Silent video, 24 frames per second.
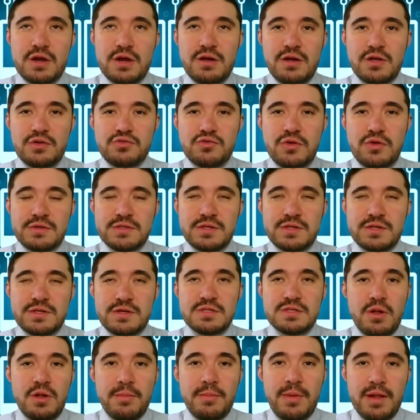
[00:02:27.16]
targeted drugs
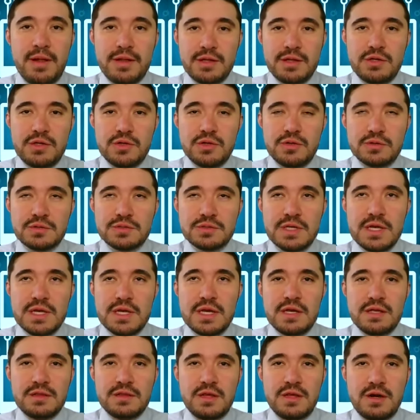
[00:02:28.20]
are small molecules
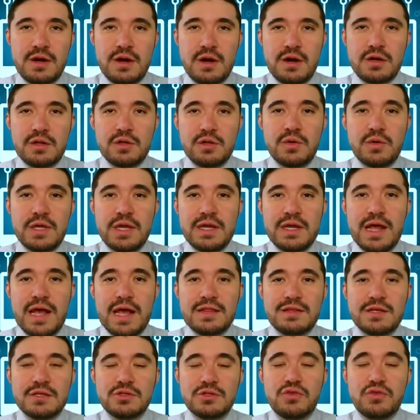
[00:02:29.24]
that are looking
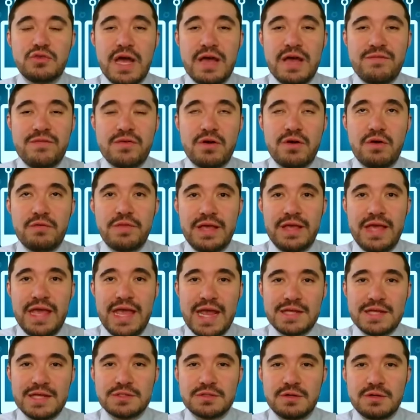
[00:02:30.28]
at the driver of the
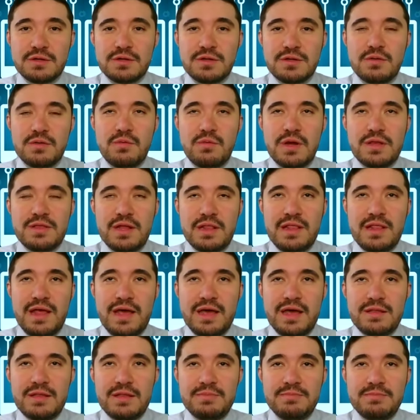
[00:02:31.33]
cancer, the one that
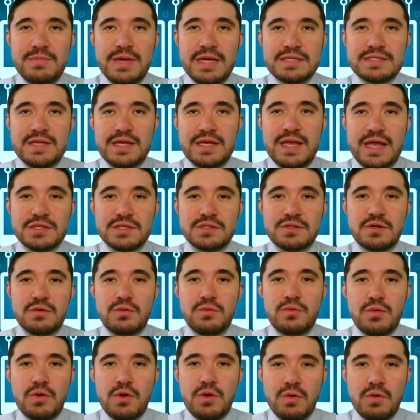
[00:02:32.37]
light makes the cancer
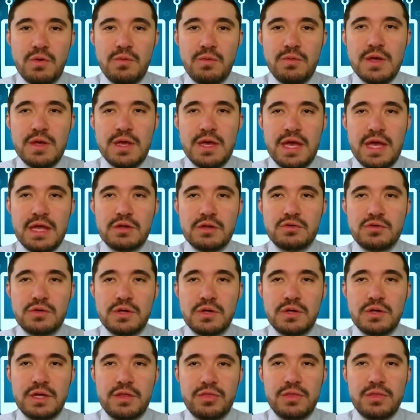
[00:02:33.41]
grow, and,
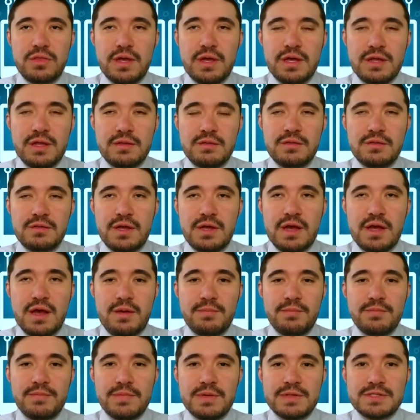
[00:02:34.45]
and, and
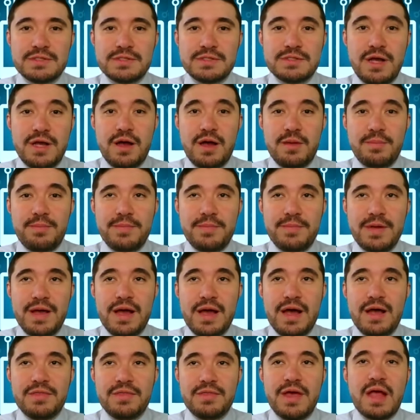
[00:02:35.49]
um, stop
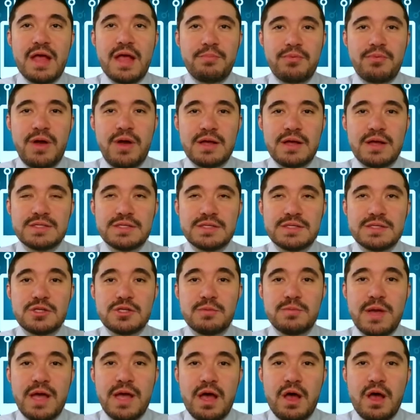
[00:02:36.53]
uh, that process
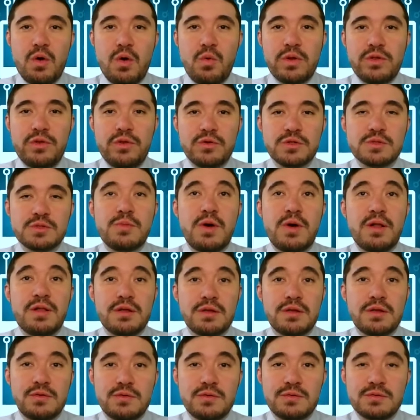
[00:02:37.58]
somehow with those
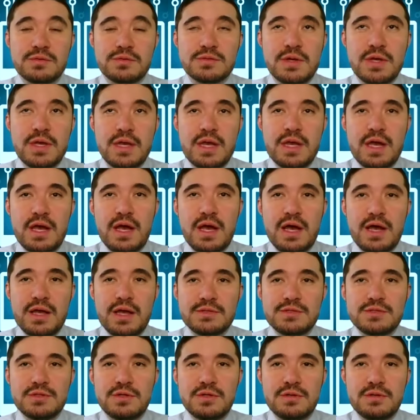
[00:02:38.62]
molecules. Uh,
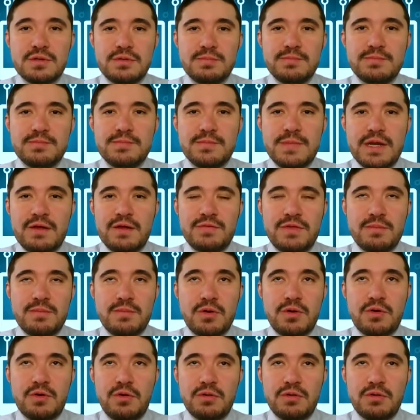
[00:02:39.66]
so many of them
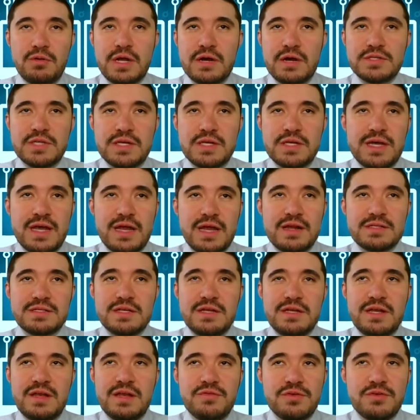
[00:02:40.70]
are called tyrosine kinase
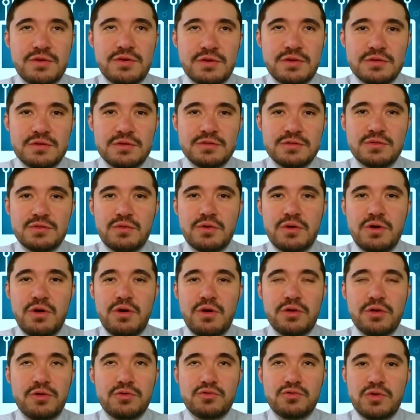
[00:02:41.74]
inhibitors or
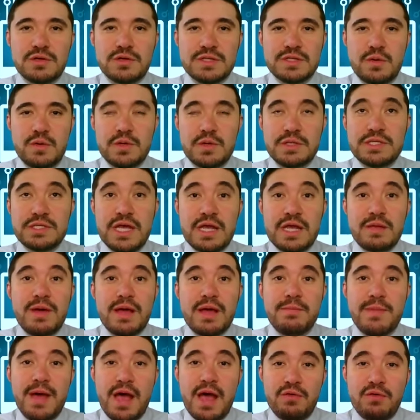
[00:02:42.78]
other drugs that we take by
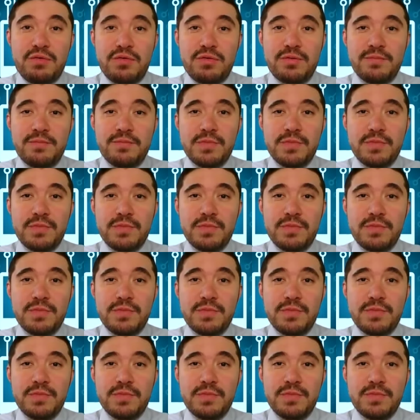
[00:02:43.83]
mouth.